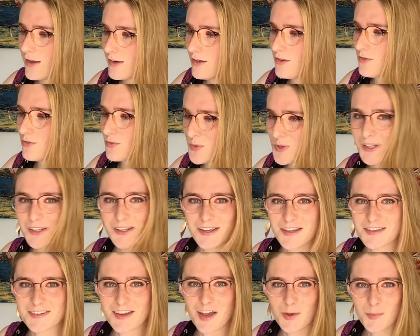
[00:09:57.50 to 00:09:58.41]
didn't
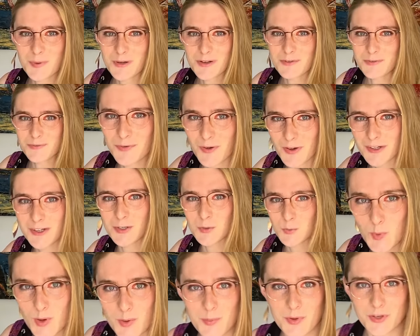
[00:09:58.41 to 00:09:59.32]
realize how many fucking
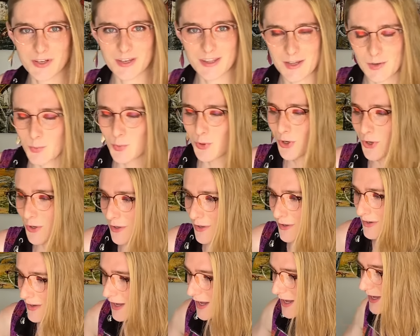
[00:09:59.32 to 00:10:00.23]
women there were,
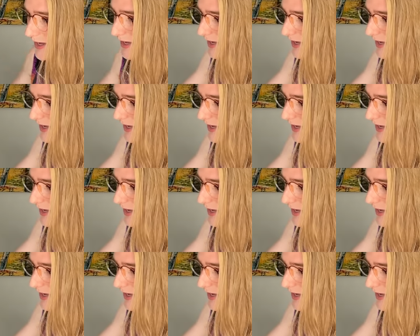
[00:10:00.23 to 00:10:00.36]
okay?